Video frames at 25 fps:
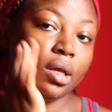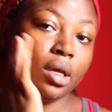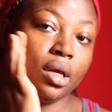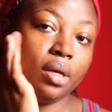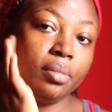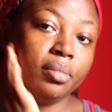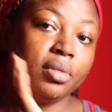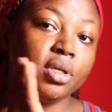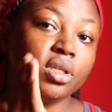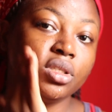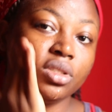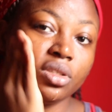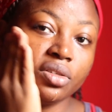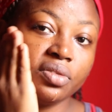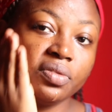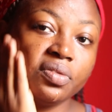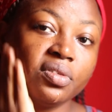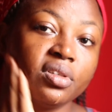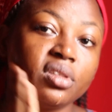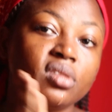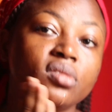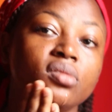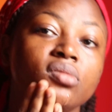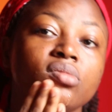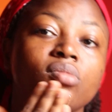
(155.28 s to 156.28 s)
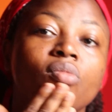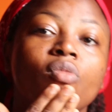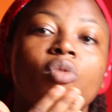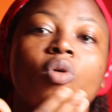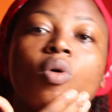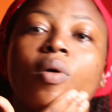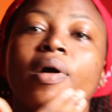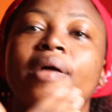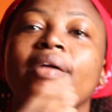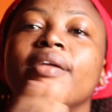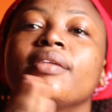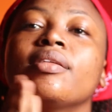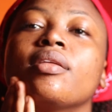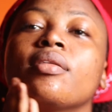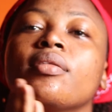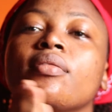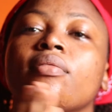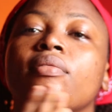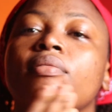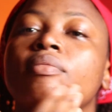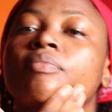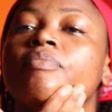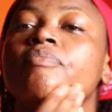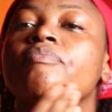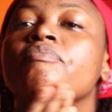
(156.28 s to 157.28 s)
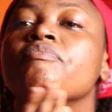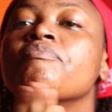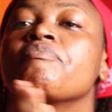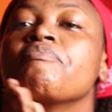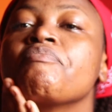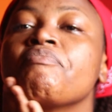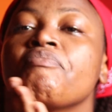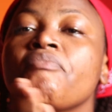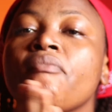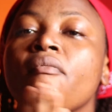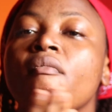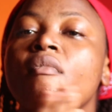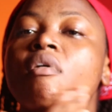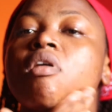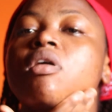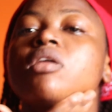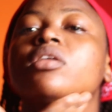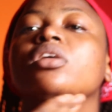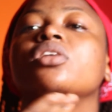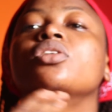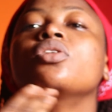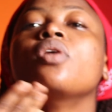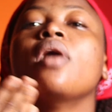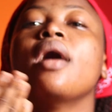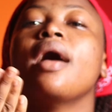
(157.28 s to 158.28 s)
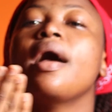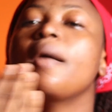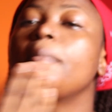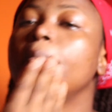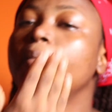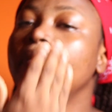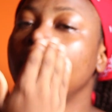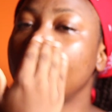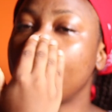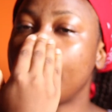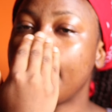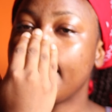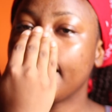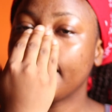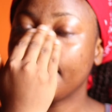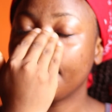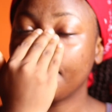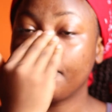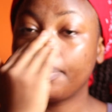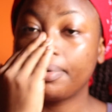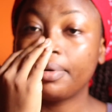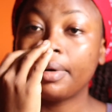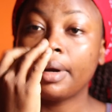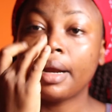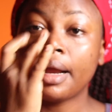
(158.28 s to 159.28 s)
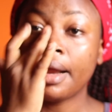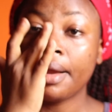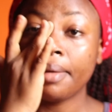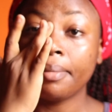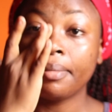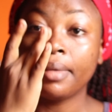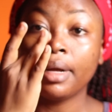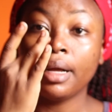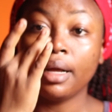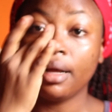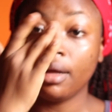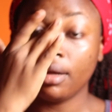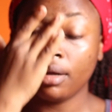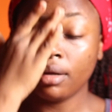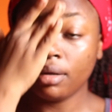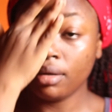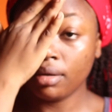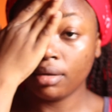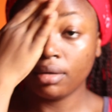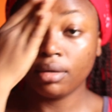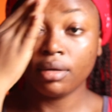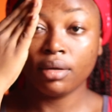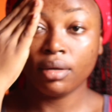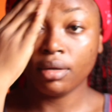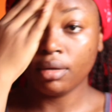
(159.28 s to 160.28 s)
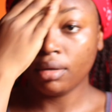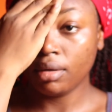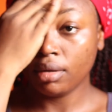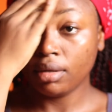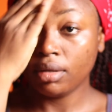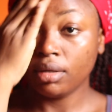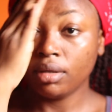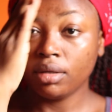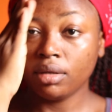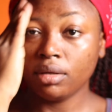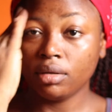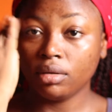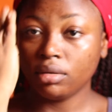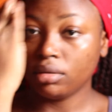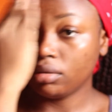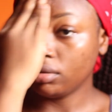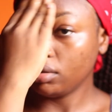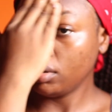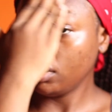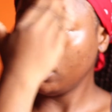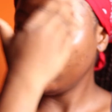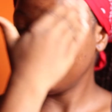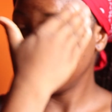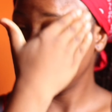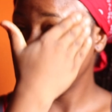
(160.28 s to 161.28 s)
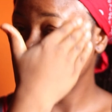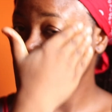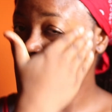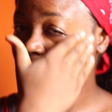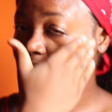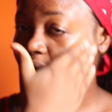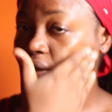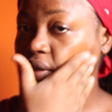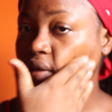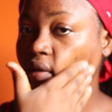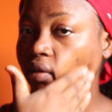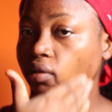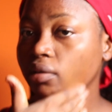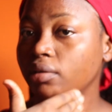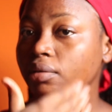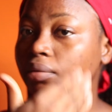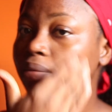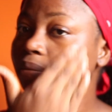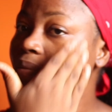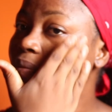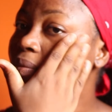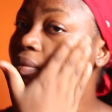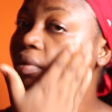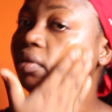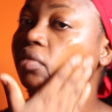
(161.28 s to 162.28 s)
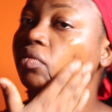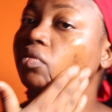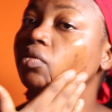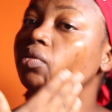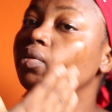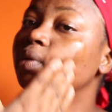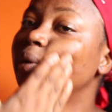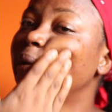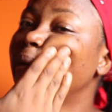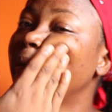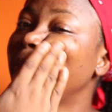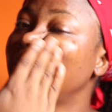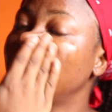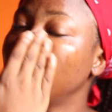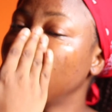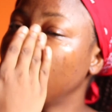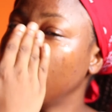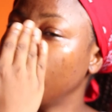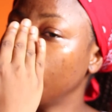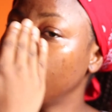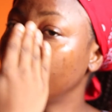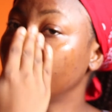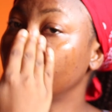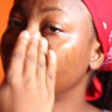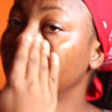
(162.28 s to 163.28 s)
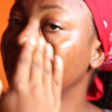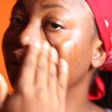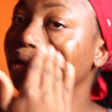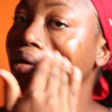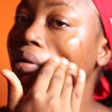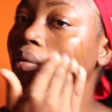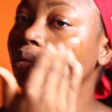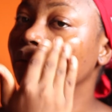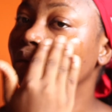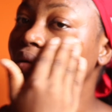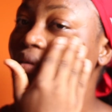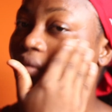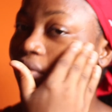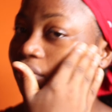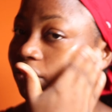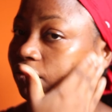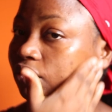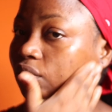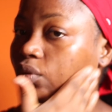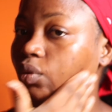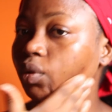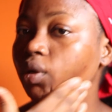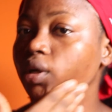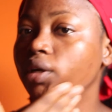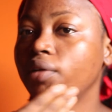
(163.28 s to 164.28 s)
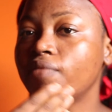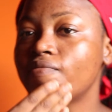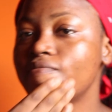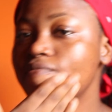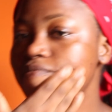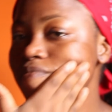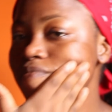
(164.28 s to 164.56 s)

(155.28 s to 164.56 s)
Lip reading: Yeah, it makes your face look white. So I apply the primer on everywhere. Apply the primer everywhere.